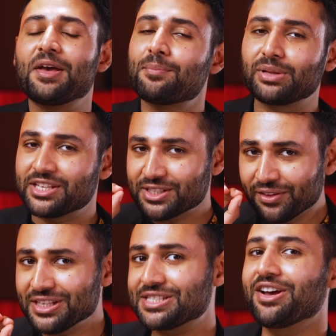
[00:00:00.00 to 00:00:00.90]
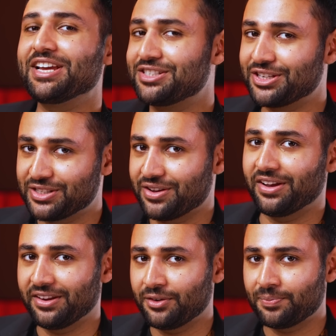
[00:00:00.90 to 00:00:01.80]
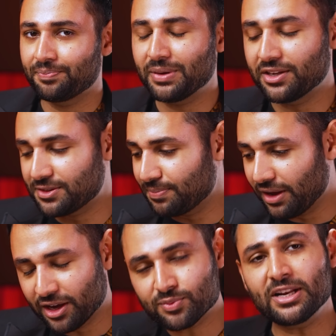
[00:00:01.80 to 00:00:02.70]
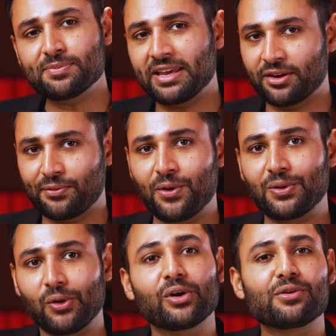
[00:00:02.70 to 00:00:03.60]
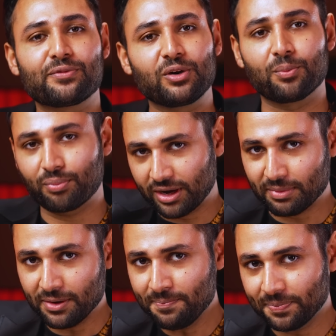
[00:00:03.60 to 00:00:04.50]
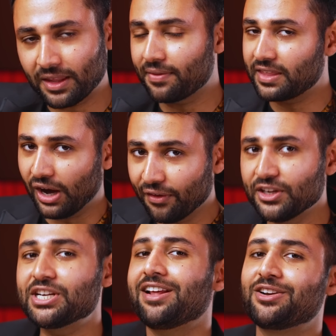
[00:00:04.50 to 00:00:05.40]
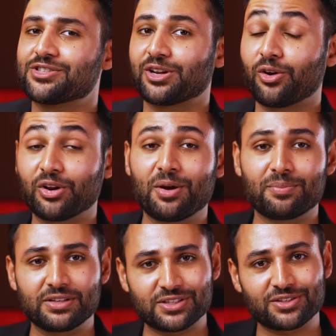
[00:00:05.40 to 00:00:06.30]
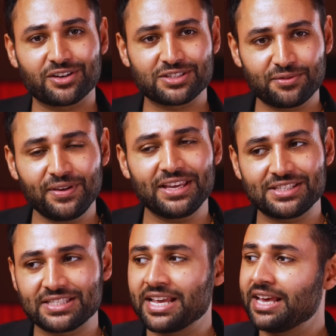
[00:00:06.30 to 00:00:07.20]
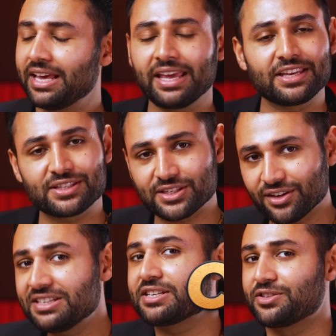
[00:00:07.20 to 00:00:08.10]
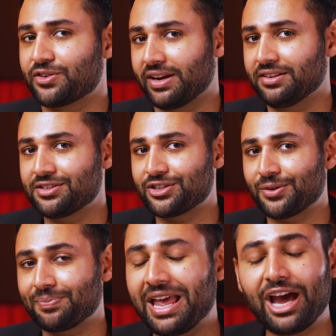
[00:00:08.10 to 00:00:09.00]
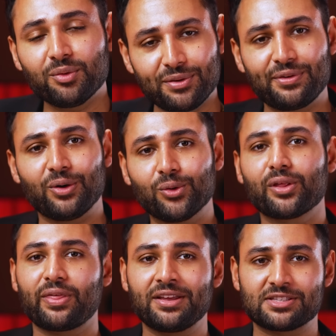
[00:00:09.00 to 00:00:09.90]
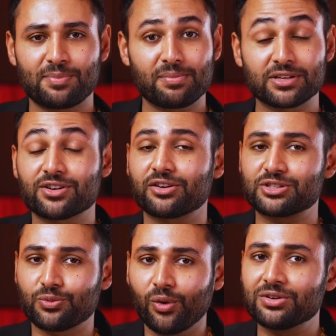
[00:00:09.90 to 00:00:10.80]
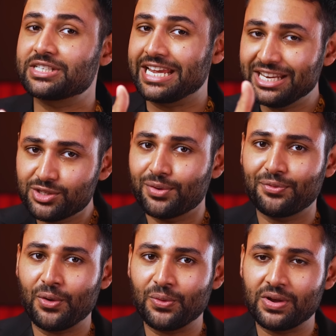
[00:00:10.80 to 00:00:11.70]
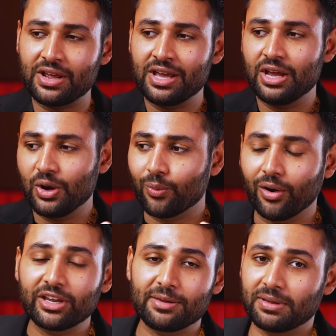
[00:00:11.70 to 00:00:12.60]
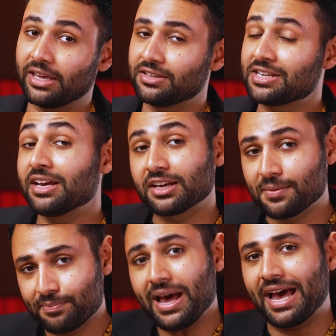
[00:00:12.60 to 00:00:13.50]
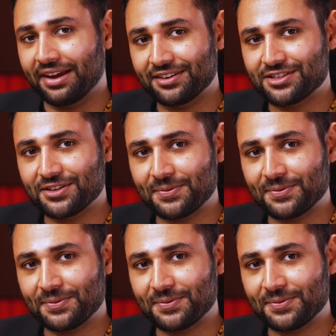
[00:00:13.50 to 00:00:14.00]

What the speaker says: But there's another side to design, because as well as making a phone look and feel premium, the other challenge that a lot of companies are starting to face is the size constraint. How do we fit all the things that people are starting to want into a phone while keeping it compact?